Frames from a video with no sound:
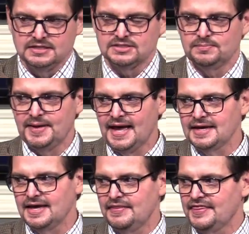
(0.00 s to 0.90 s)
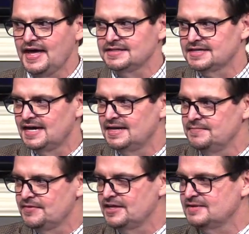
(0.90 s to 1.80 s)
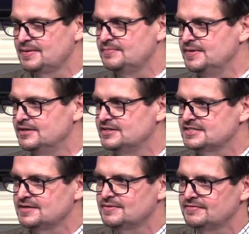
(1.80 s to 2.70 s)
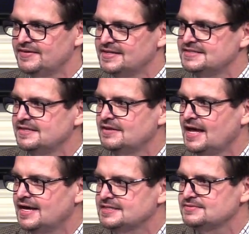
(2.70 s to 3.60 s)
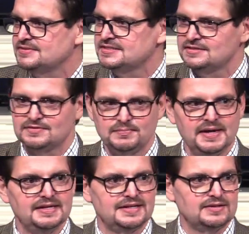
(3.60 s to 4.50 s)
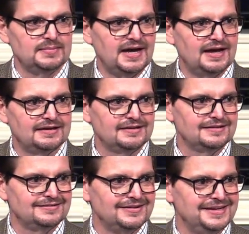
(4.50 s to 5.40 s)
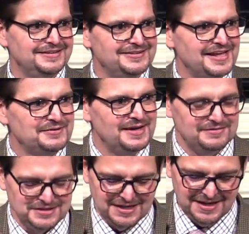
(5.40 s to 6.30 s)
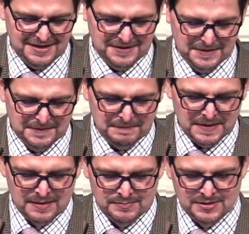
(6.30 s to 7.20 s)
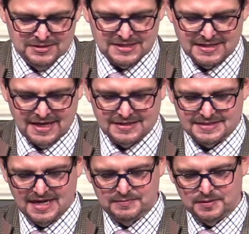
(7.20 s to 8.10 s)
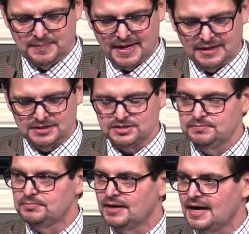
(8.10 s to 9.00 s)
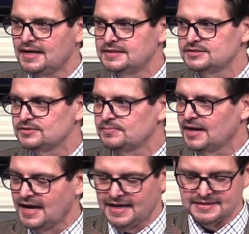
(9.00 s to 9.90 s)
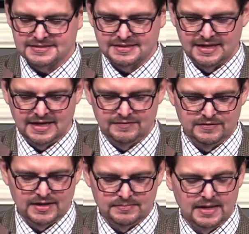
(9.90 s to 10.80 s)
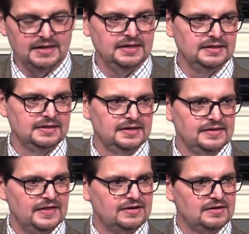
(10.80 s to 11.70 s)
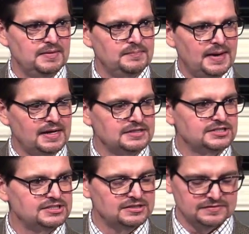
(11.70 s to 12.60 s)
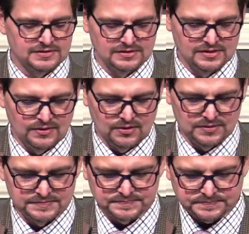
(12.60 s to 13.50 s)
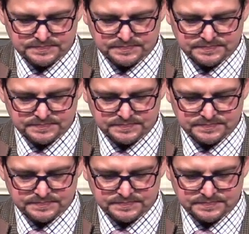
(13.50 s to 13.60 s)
So back at that time, think about mirrors. They weren't fancy glass with silver paint on the back, right? Like we have today. Mirrors at that time were polished bronze or brass. And if you had money, they could have been polished silver or gold.